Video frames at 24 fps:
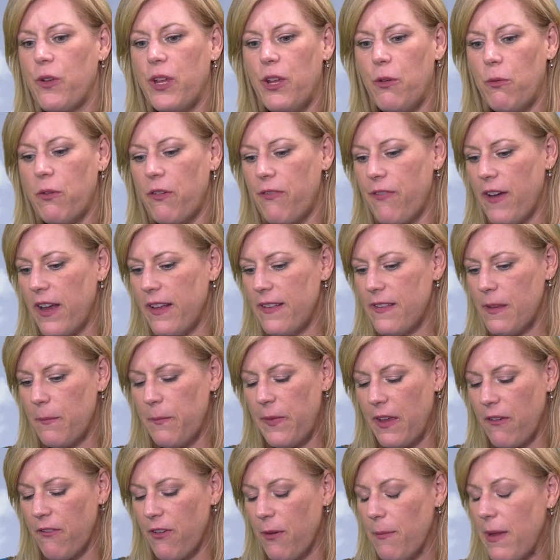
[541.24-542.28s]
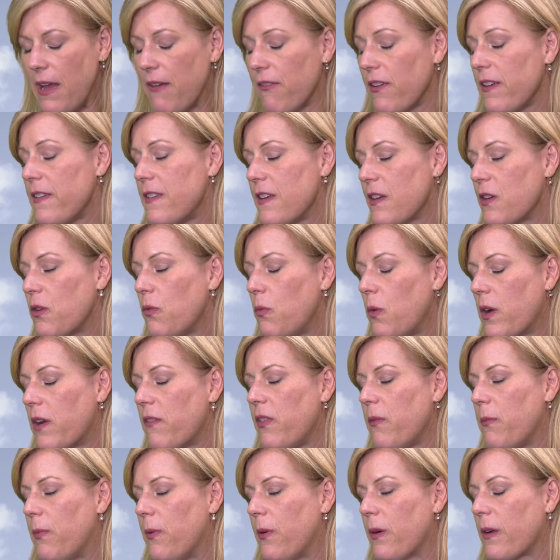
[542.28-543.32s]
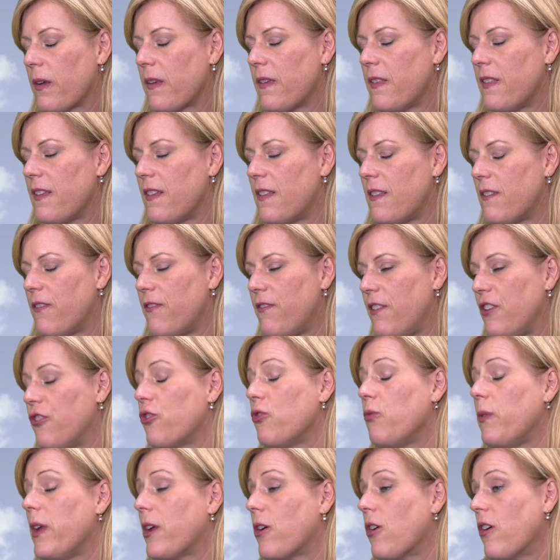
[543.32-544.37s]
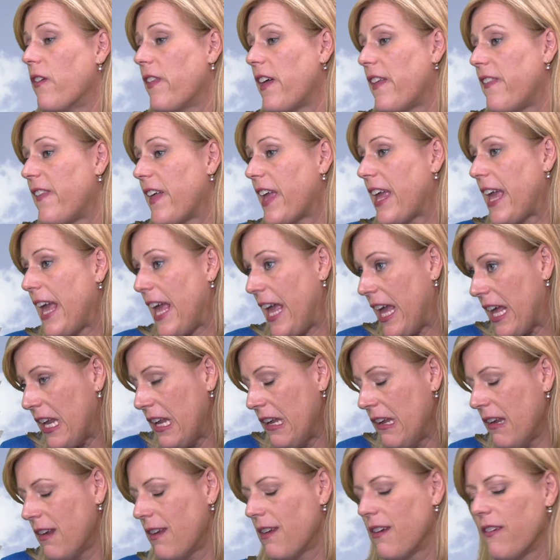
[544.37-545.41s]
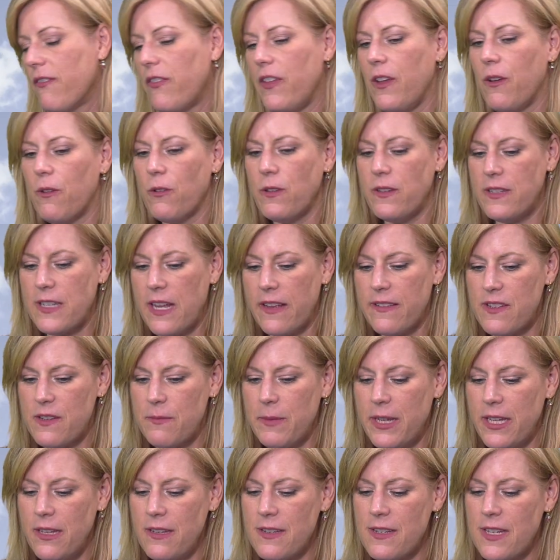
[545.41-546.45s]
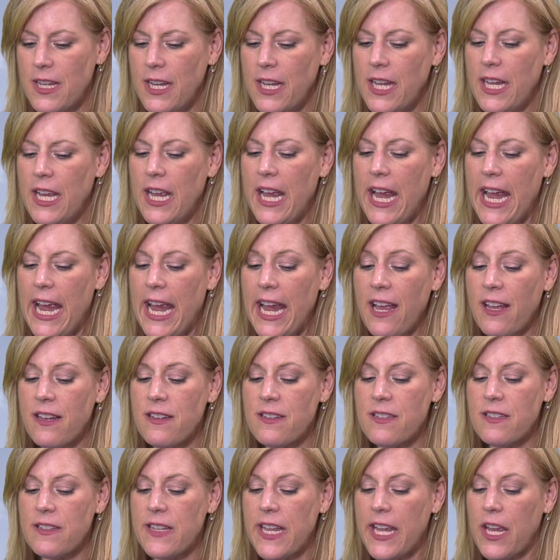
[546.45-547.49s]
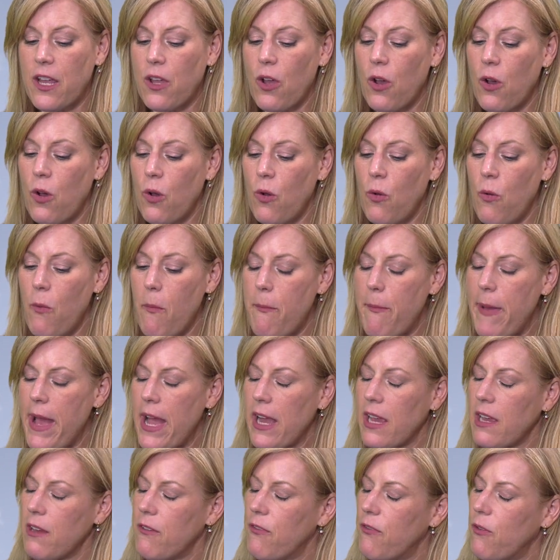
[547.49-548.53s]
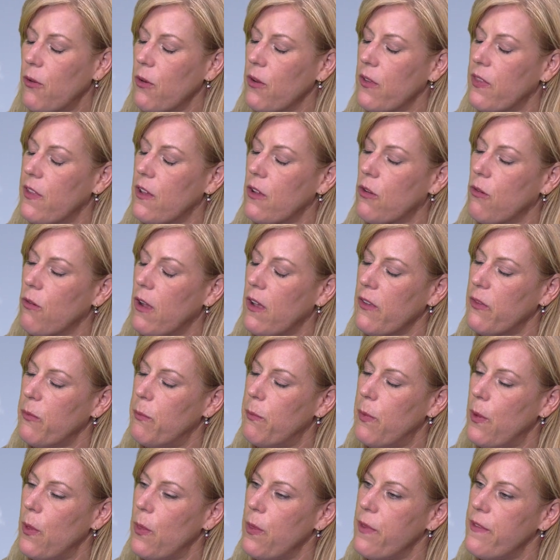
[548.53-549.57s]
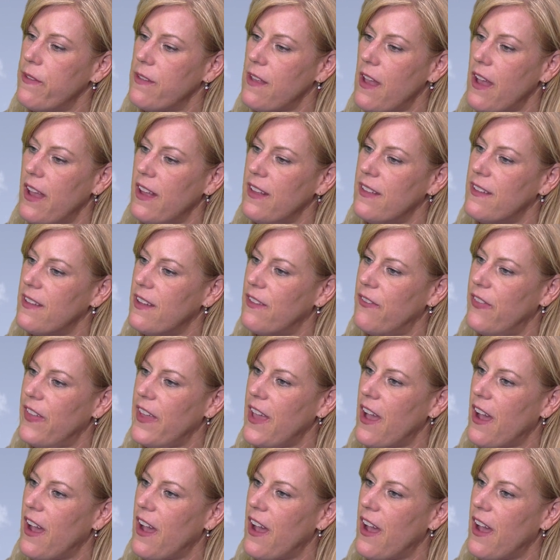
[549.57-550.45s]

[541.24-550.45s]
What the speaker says: you will find something from every single one of the books that's official. We call that the canon of the Old Testament. And they go back and forth across both sides of the